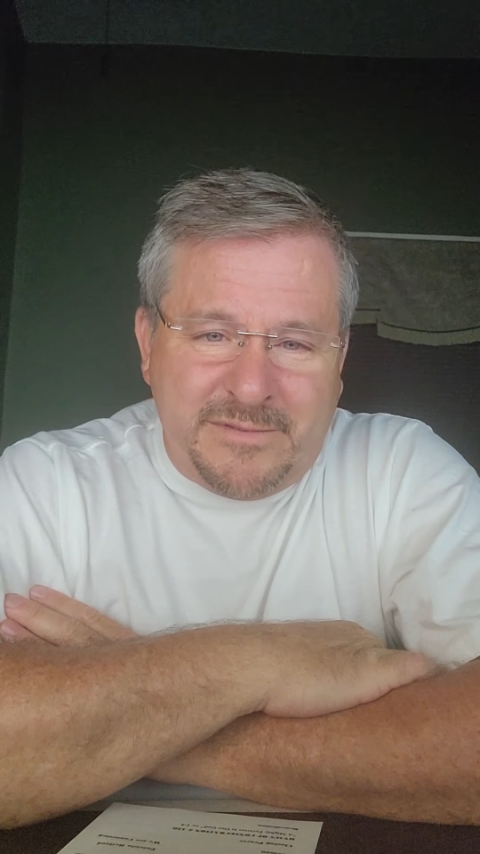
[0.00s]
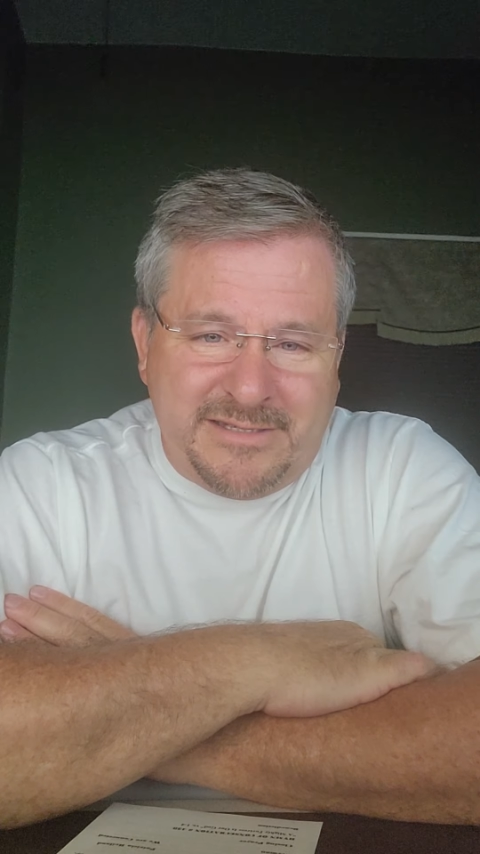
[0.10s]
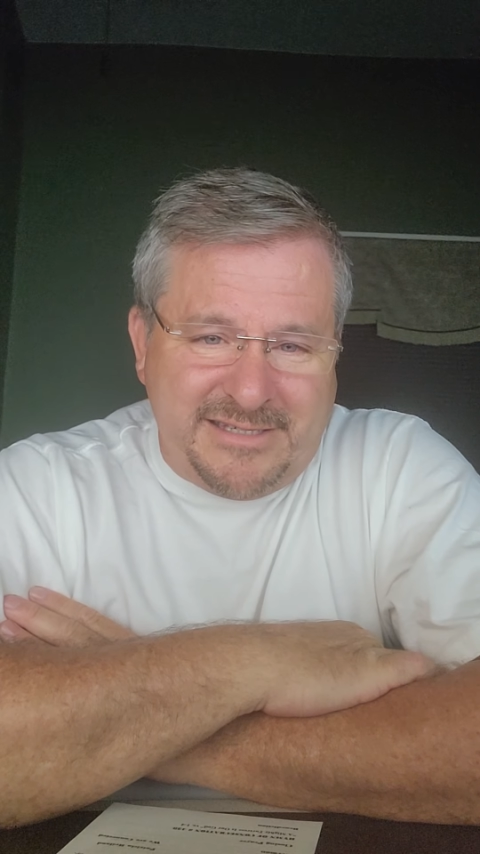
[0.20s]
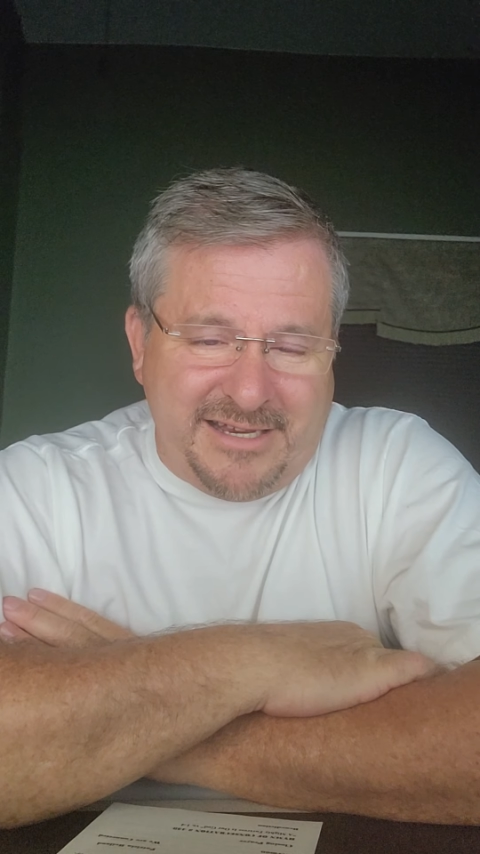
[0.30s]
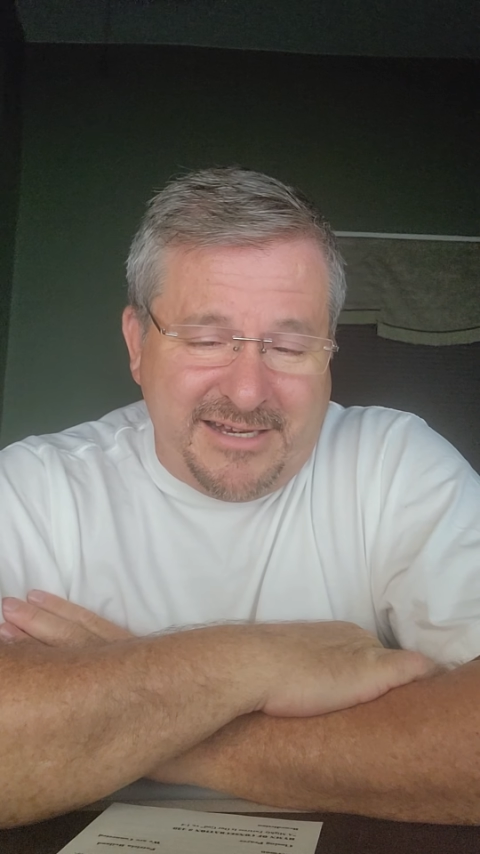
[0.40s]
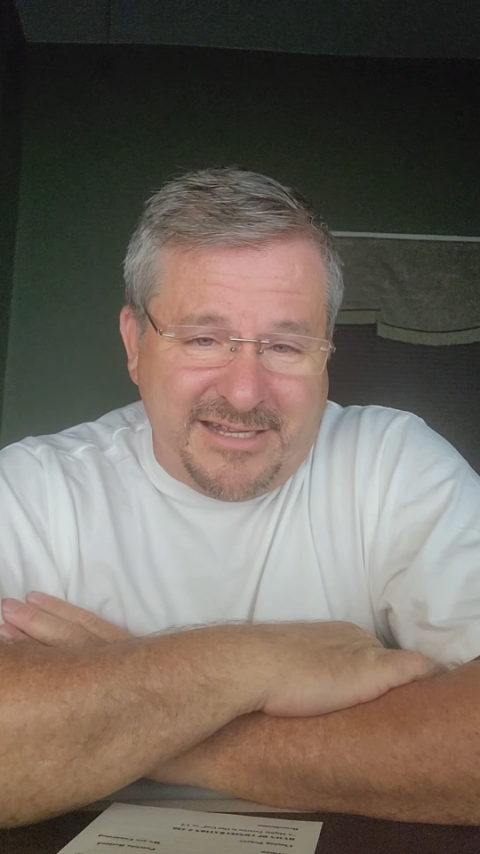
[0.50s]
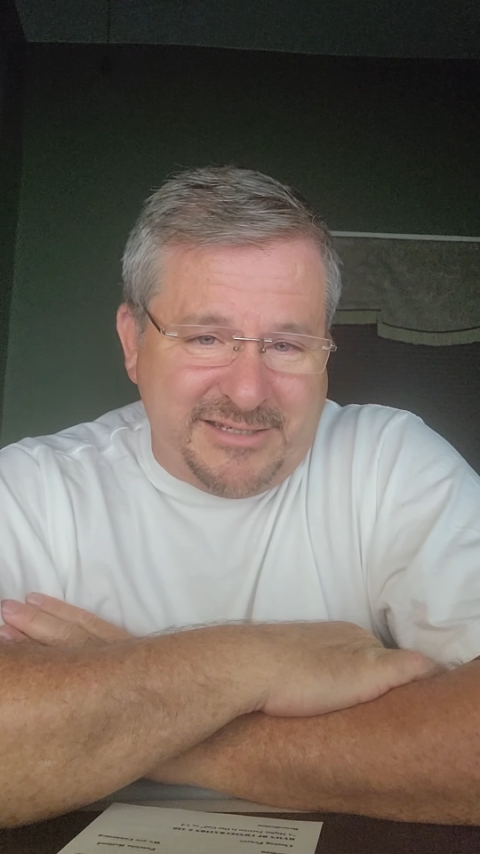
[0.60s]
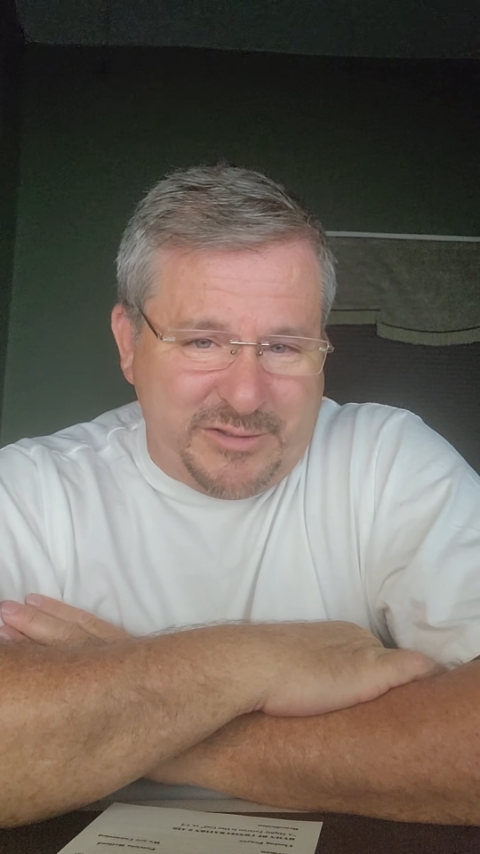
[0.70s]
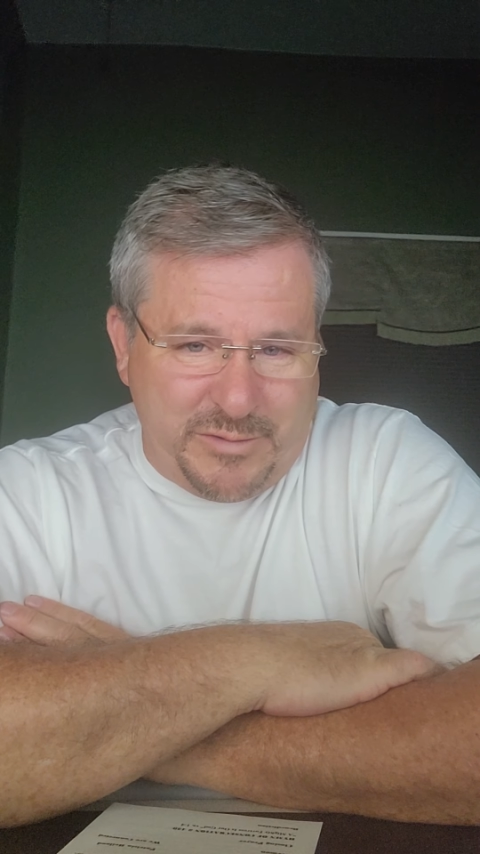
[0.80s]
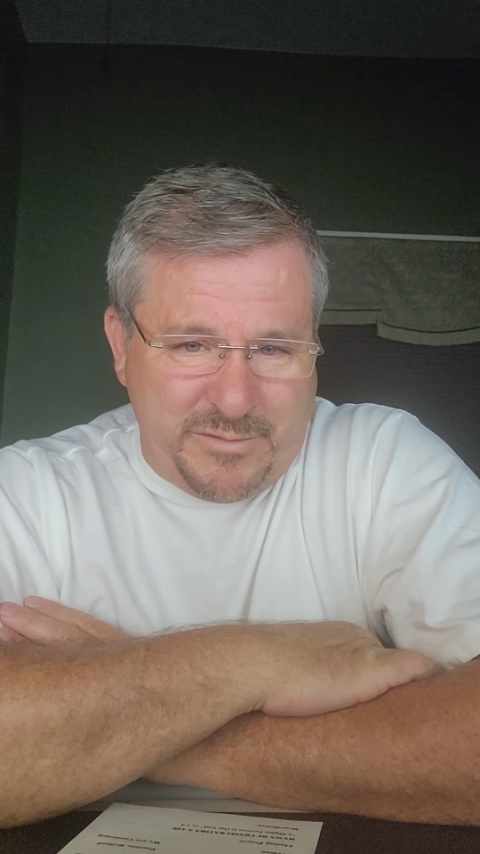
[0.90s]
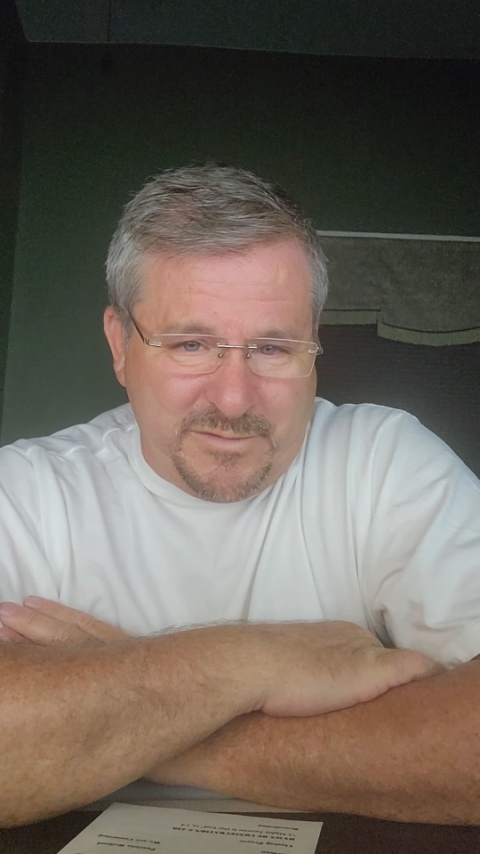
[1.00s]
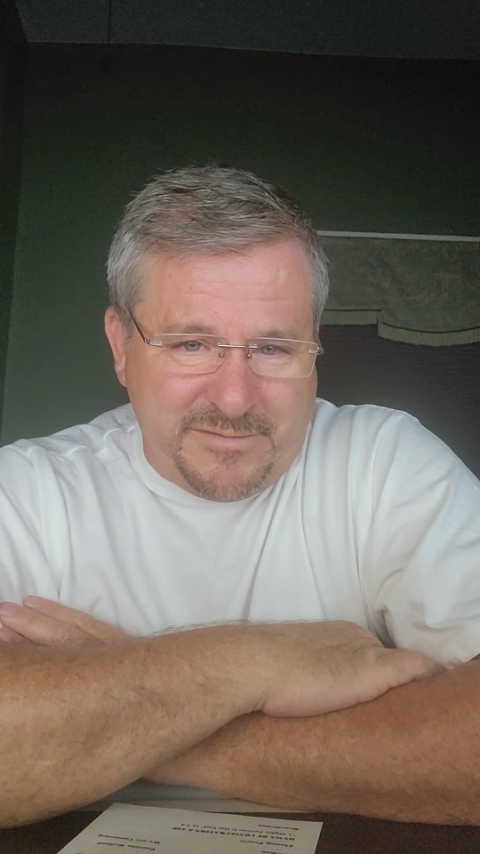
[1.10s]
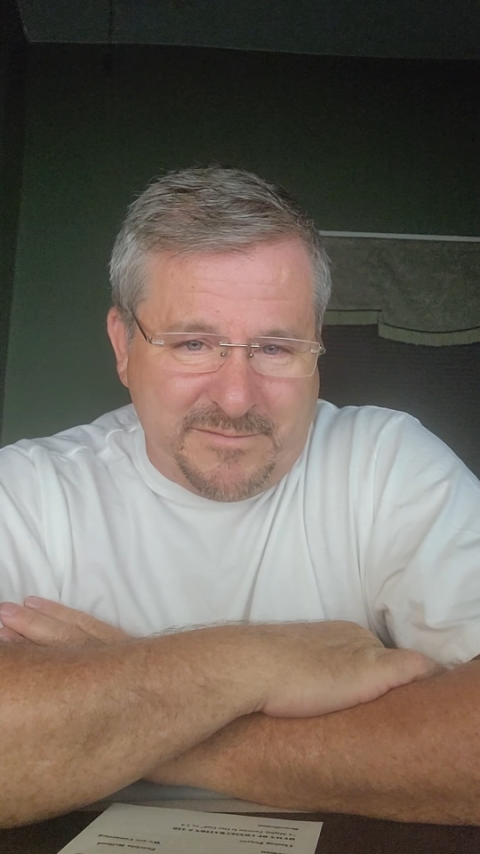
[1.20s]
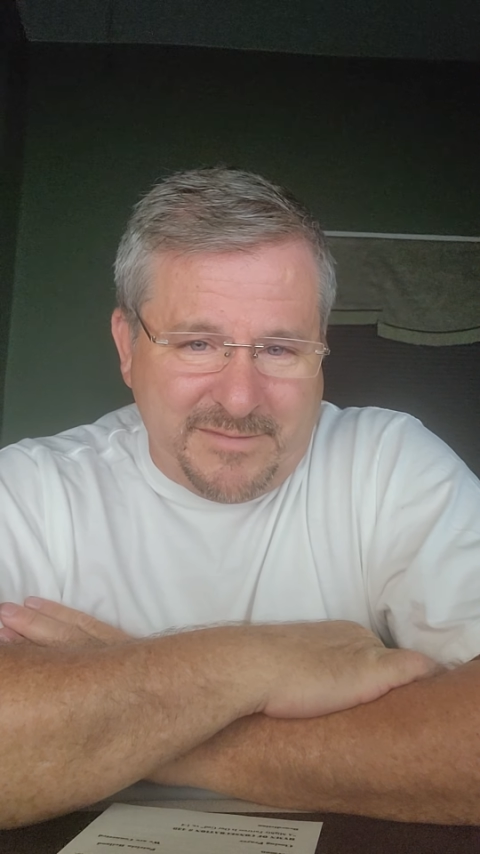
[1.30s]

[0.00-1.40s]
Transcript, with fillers: Sunday soon.